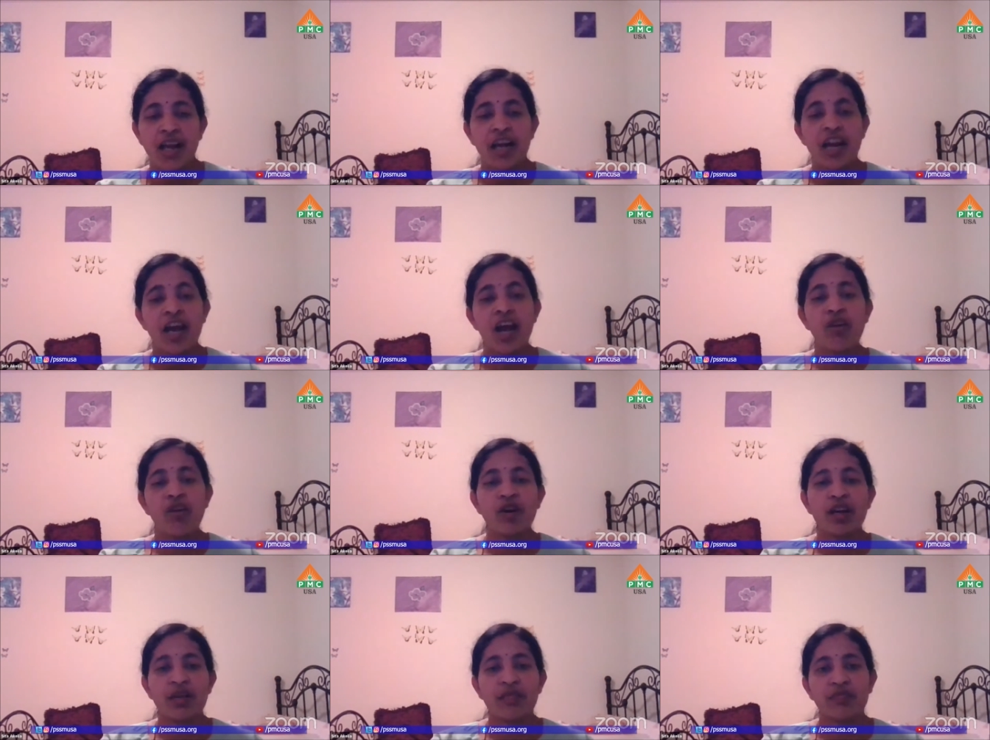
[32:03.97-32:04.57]

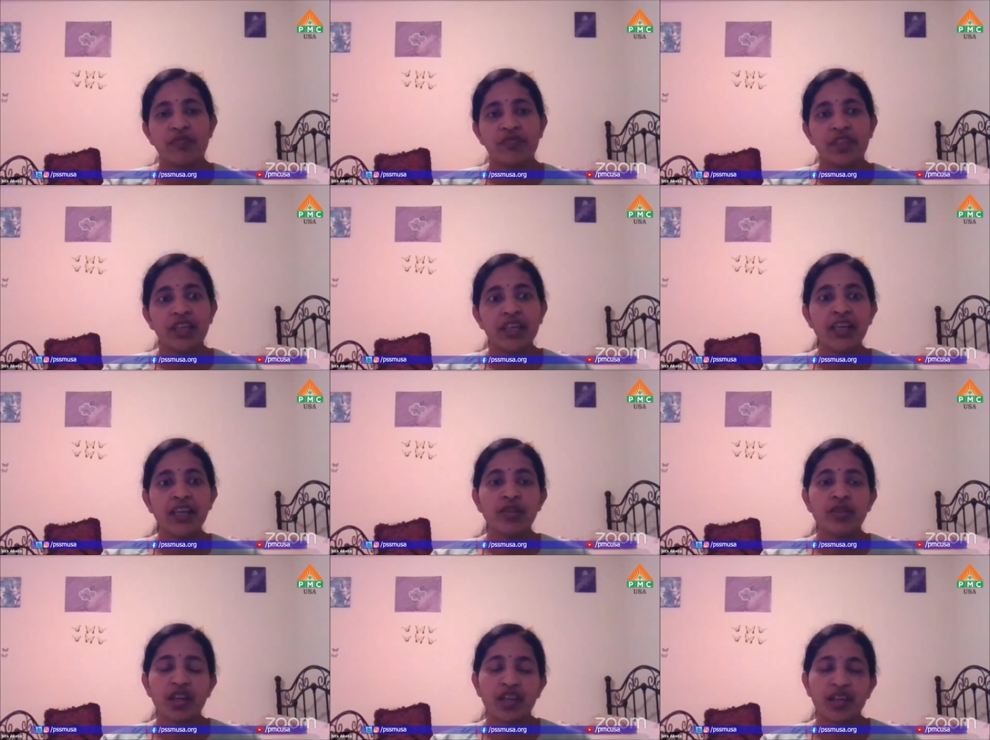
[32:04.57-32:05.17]
Now I am
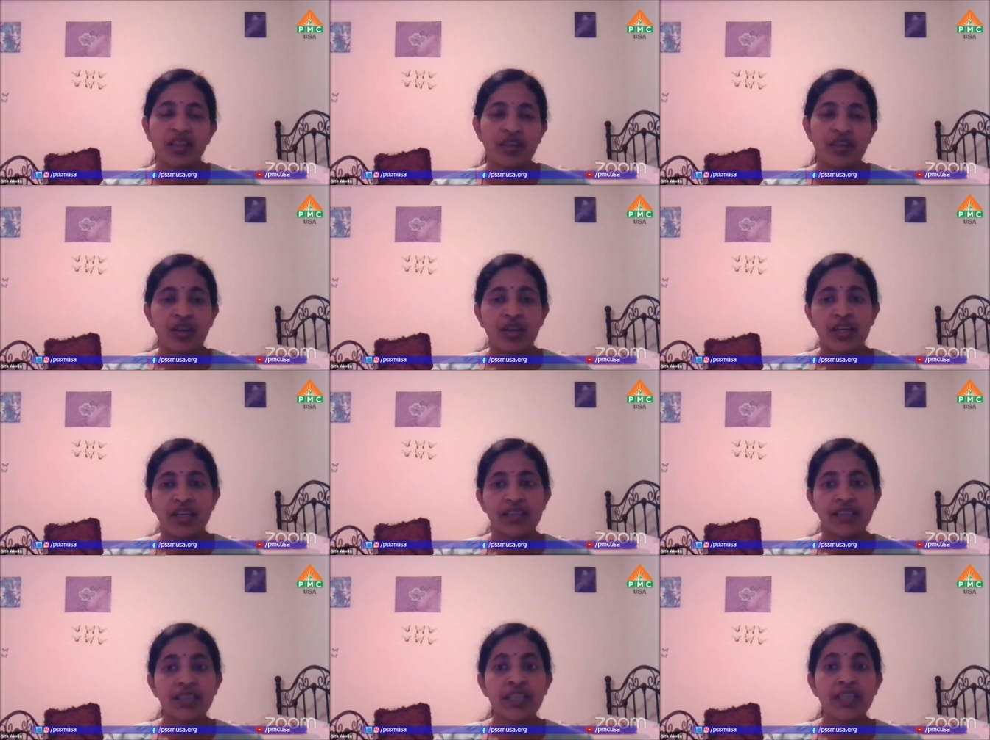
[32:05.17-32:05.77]
willing to
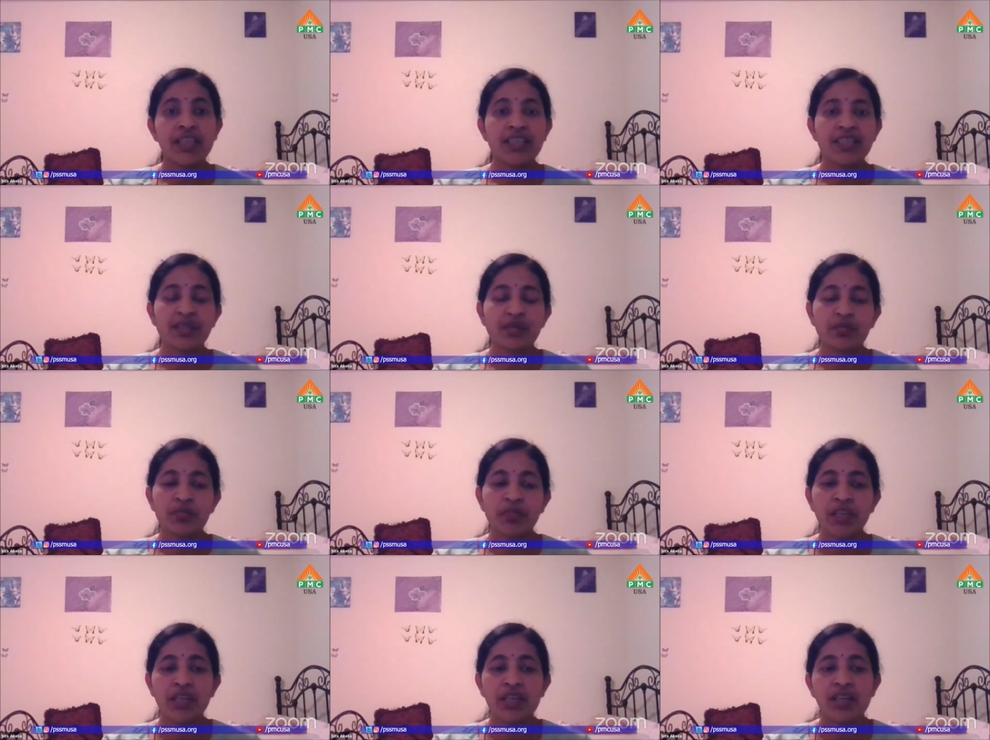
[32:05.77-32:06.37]
acknowledge it's
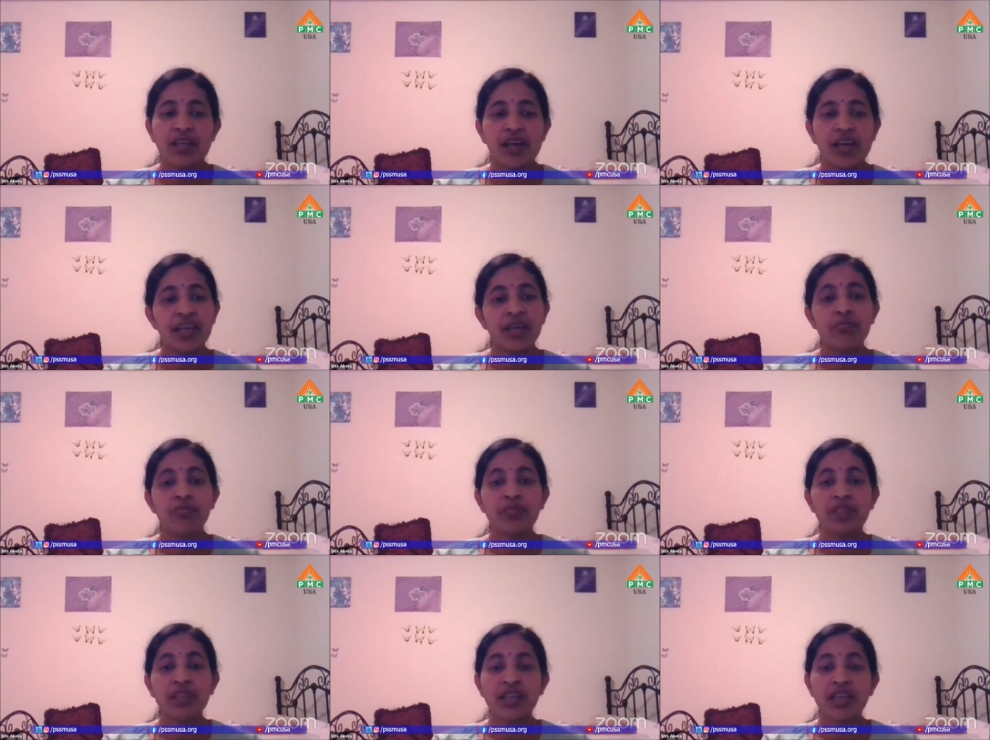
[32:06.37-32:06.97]
me. I
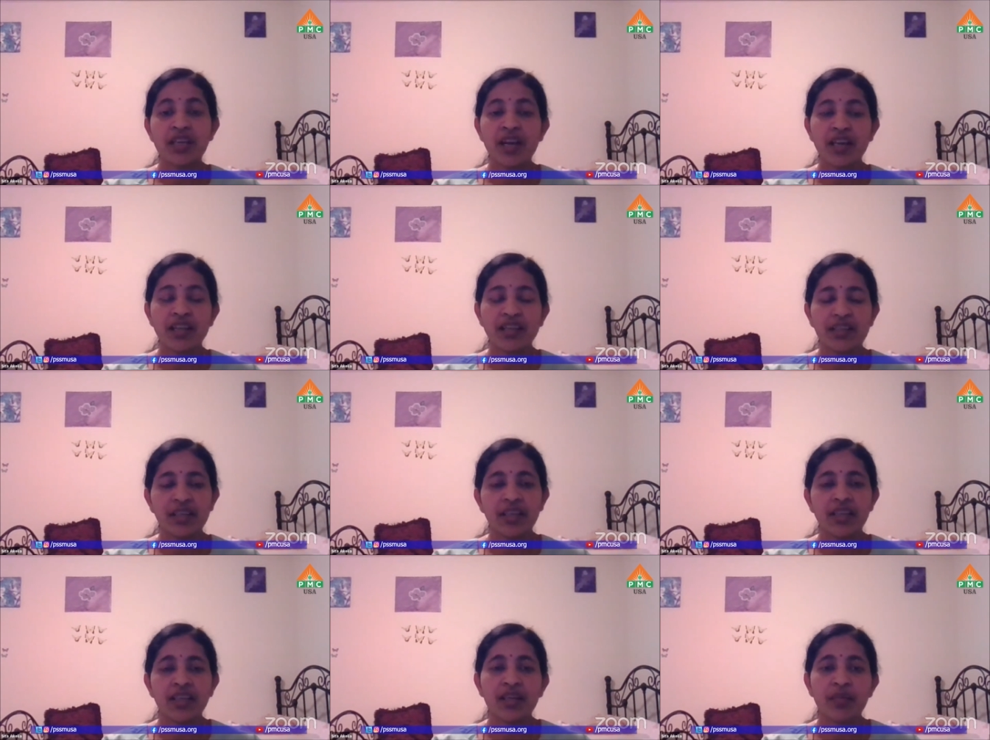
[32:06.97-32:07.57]
am
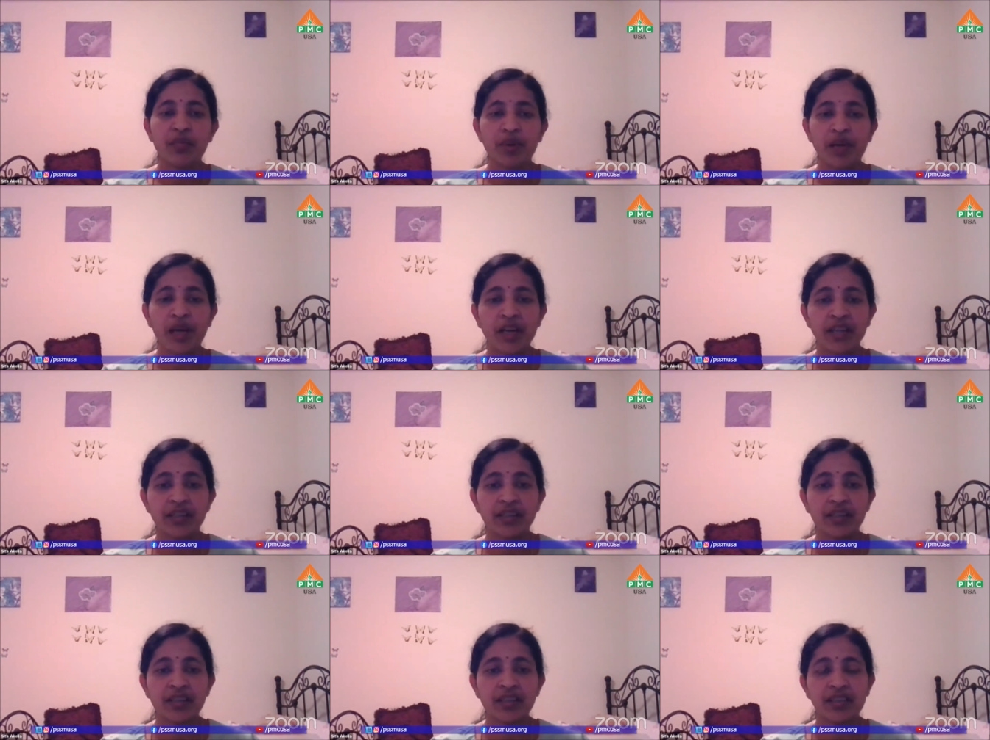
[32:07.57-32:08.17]
reacting in a
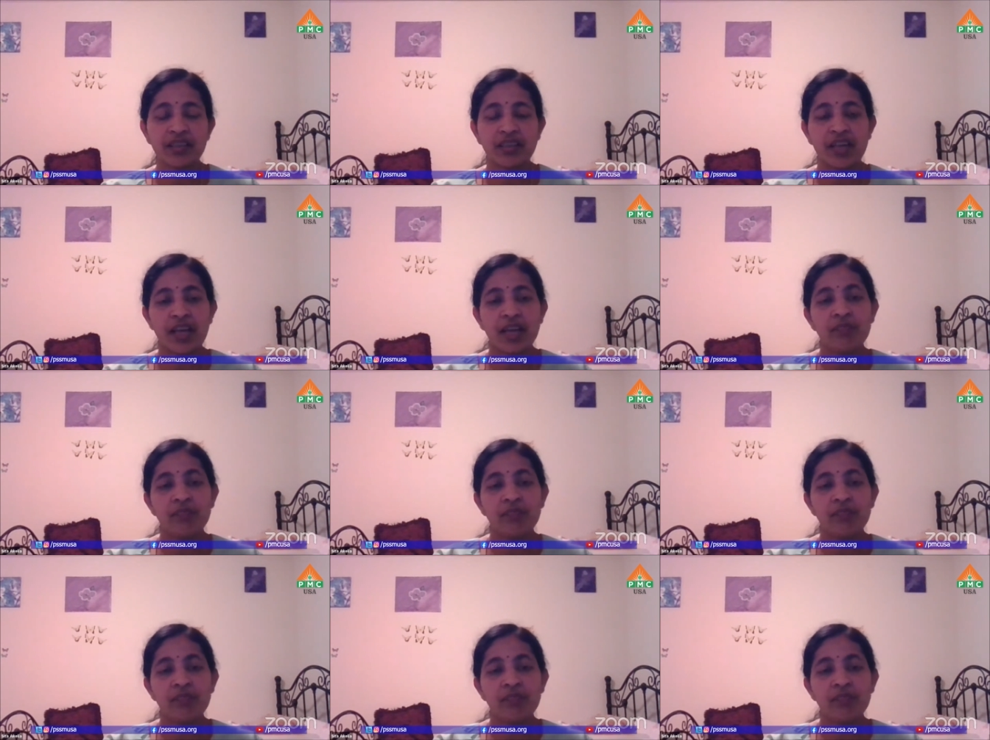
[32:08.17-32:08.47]
pattern.